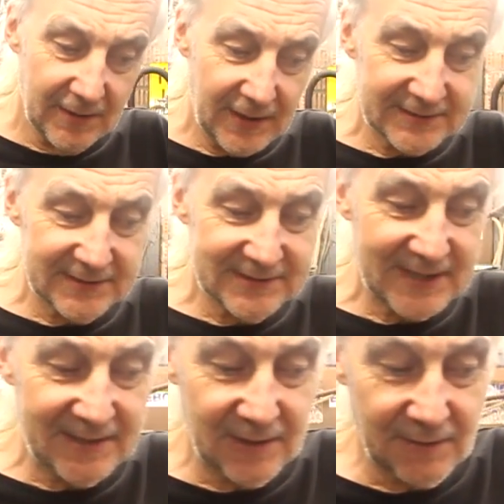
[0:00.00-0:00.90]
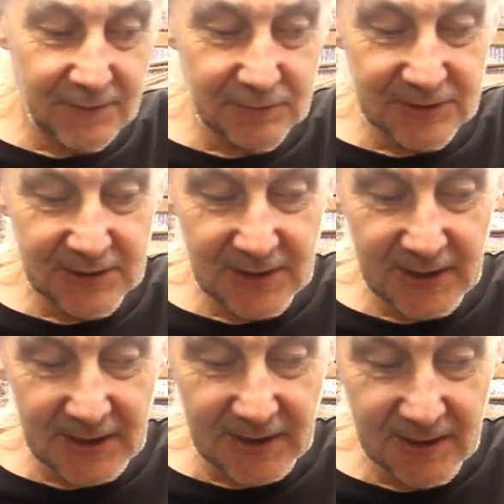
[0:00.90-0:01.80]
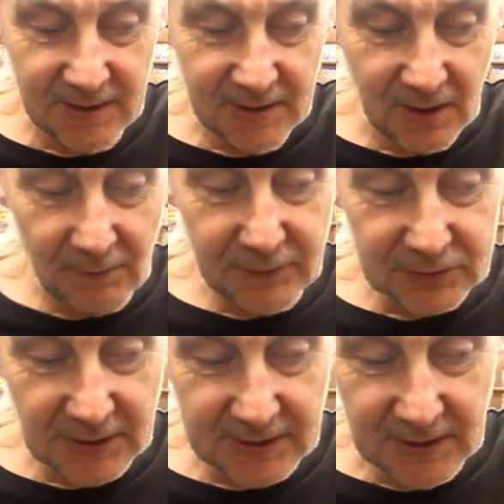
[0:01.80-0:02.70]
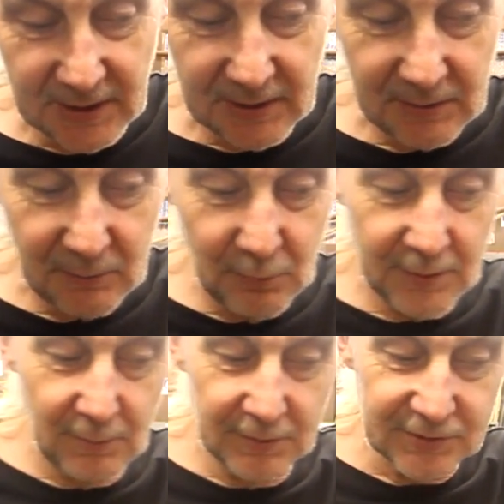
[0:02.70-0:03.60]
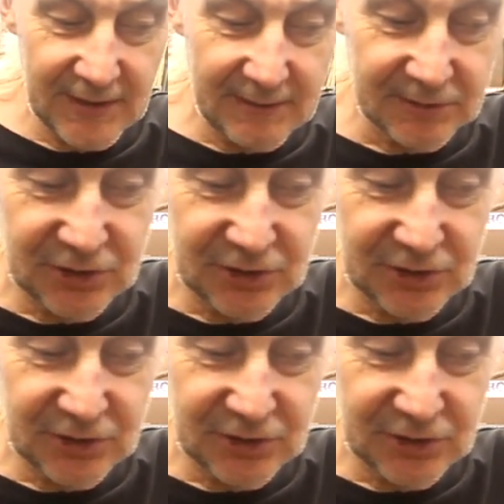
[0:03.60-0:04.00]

Yeah, that's a 10 that I've used in there. Obviously, what it wants now is